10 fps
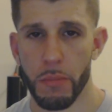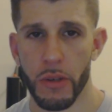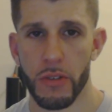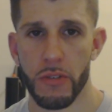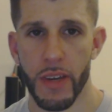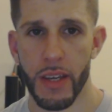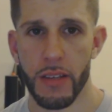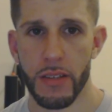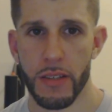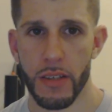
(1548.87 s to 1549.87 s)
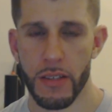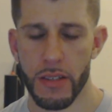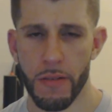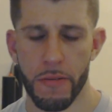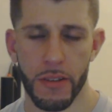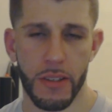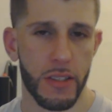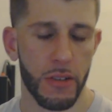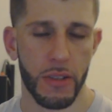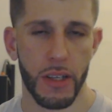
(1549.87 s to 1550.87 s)
the Bills fans, it's definitely
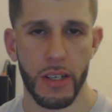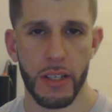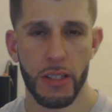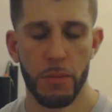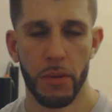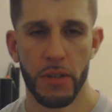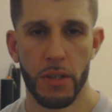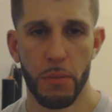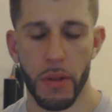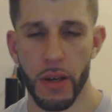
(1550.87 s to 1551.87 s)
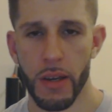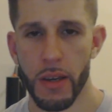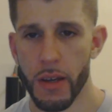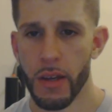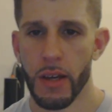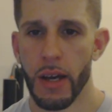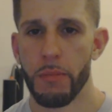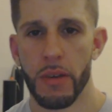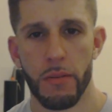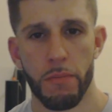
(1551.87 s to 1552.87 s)
still not an easy place to play.
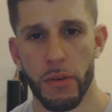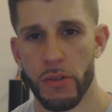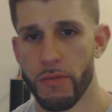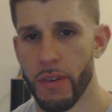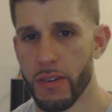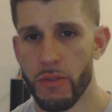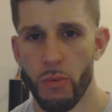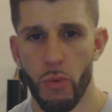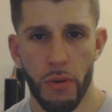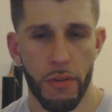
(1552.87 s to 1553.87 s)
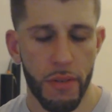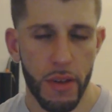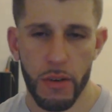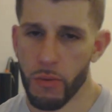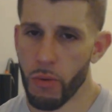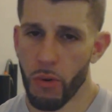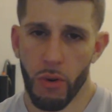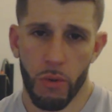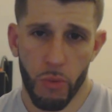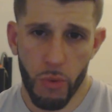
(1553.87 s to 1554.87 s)
I mean, Bills fans are worn thin.
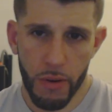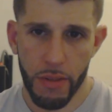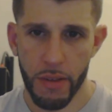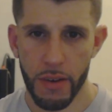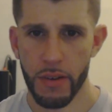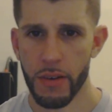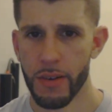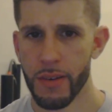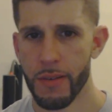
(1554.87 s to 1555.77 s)
We're all worn thin,